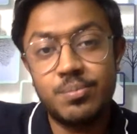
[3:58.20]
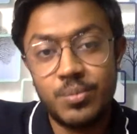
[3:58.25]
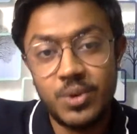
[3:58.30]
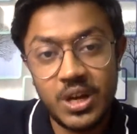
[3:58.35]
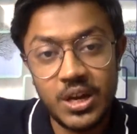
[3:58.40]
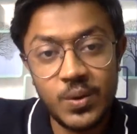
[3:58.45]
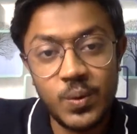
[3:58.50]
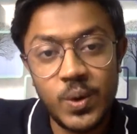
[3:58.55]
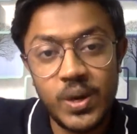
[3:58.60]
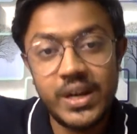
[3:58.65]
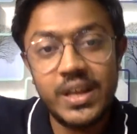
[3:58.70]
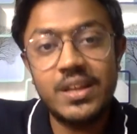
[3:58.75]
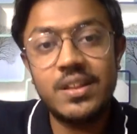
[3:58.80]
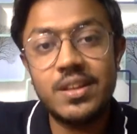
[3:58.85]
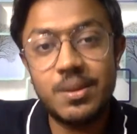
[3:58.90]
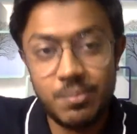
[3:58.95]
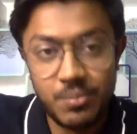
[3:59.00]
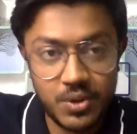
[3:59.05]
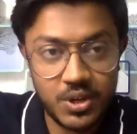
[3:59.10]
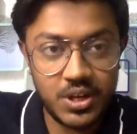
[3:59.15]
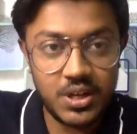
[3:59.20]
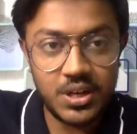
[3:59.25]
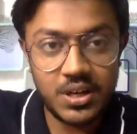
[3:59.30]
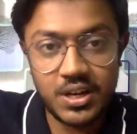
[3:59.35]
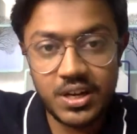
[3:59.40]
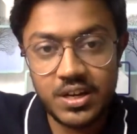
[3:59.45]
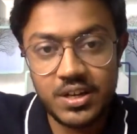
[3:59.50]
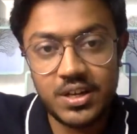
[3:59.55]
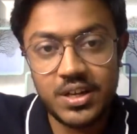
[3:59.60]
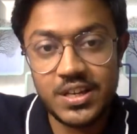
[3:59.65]
converting the
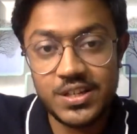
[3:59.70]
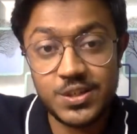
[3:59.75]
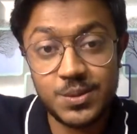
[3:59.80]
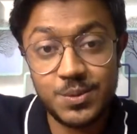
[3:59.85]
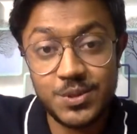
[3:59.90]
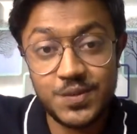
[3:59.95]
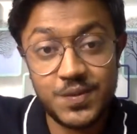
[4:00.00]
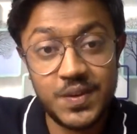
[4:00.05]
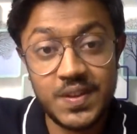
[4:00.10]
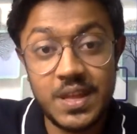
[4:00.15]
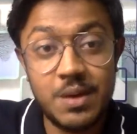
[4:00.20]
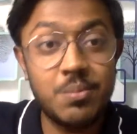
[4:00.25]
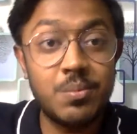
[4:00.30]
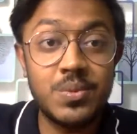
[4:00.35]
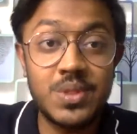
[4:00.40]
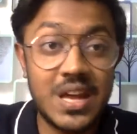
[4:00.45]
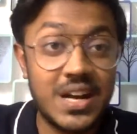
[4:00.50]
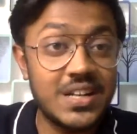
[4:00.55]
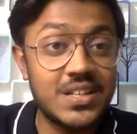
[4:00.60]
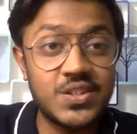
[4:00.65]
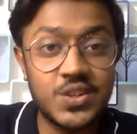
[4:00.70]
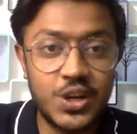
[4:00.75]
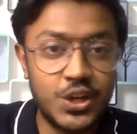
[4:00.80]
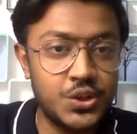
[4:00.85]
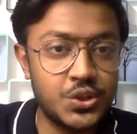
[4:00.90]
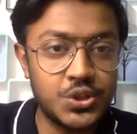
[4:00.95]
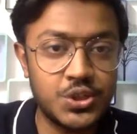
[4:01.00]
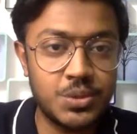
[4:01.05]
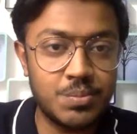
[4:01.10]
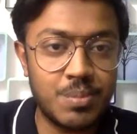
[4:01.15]
customers for them. That is
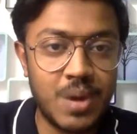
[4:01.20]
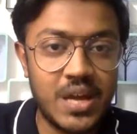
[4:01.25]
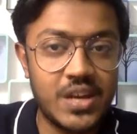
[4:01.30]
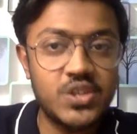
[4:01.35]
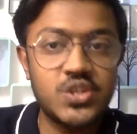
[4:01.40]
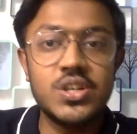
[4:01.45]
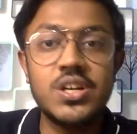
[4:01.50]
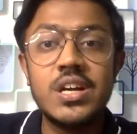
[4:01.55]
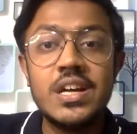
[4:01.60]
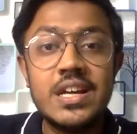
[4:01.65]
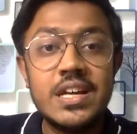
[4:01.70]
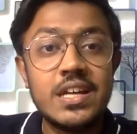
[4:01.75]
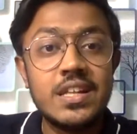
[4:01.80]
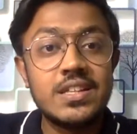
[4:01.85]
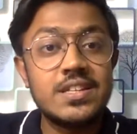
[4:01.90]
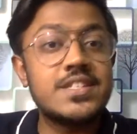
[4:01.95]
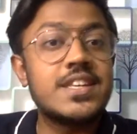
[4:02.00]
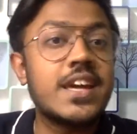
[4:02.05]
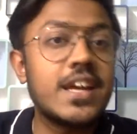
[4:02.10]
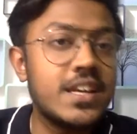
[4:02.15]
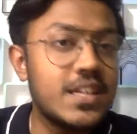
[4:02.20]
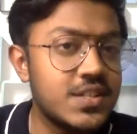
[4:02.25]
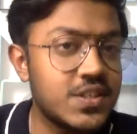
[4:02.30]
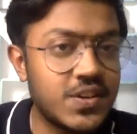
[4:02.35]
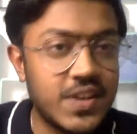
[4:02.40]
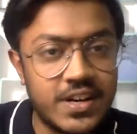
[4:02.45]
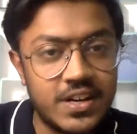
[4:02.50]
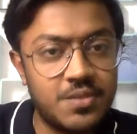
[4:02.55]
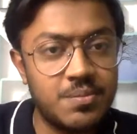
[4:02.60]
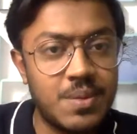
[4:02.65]
relationship manager. The second is
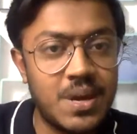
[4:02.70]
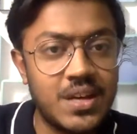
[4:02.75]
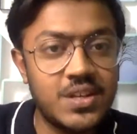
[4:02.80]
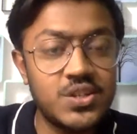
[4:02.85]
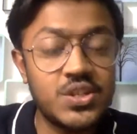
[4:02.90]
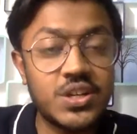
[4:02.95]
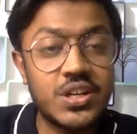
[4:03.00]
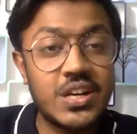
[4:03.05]
credit manager.